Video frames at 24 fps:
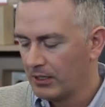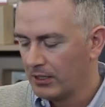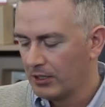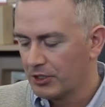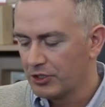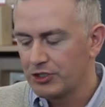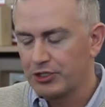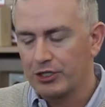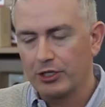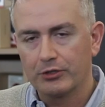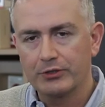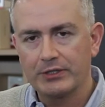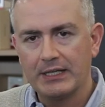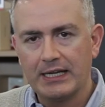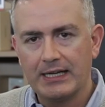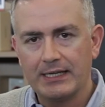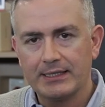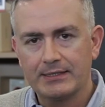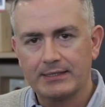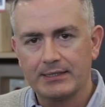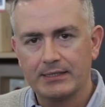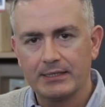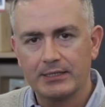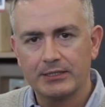so
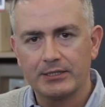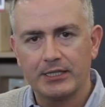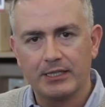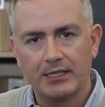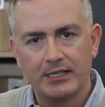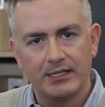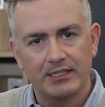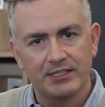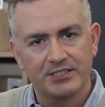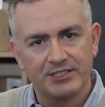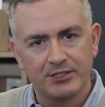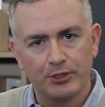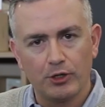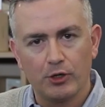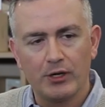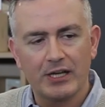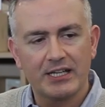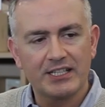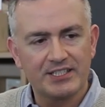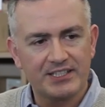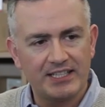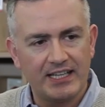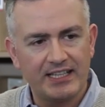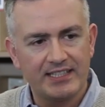that uh, there is no
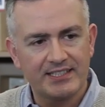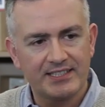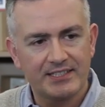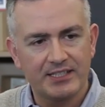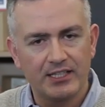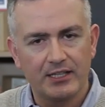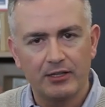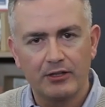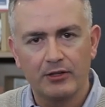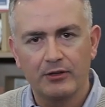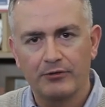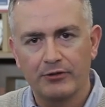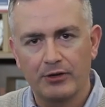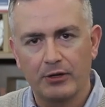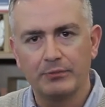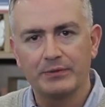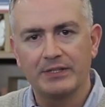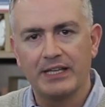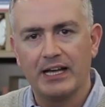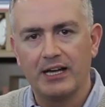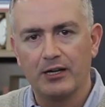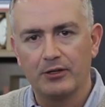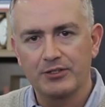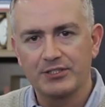access uh, from
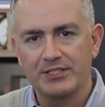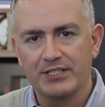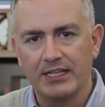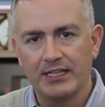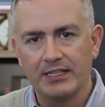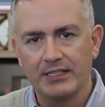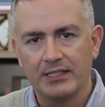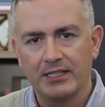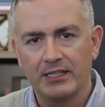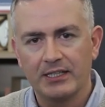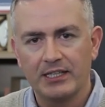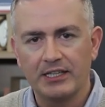the outside,